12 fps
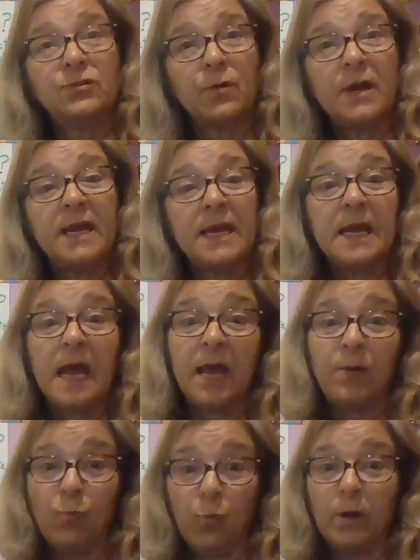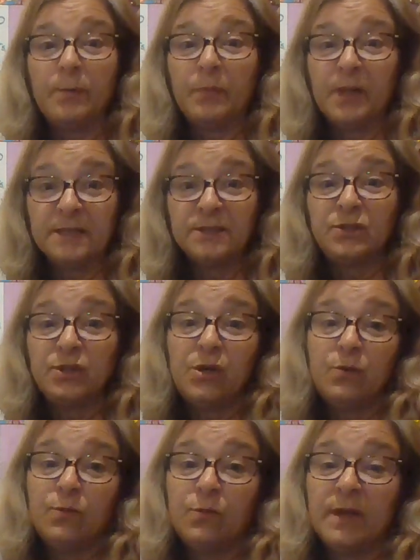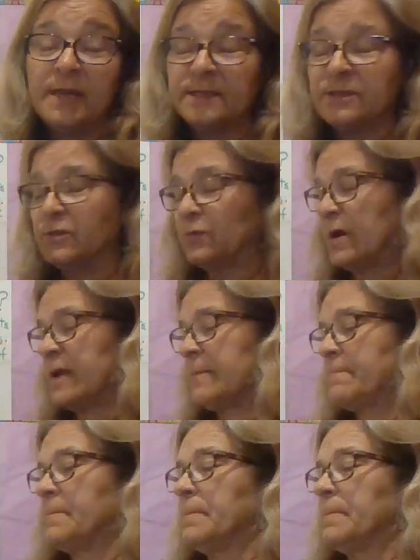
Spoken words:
3, and 1 plus 2 is 3.